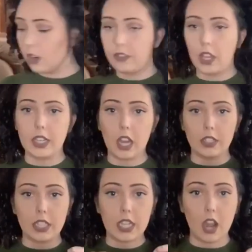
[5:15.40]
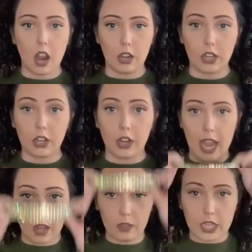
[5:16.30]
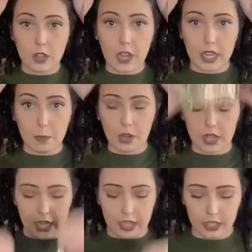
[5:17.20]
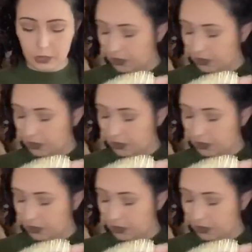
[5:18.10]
of like a tiara crown that you kind of put in. This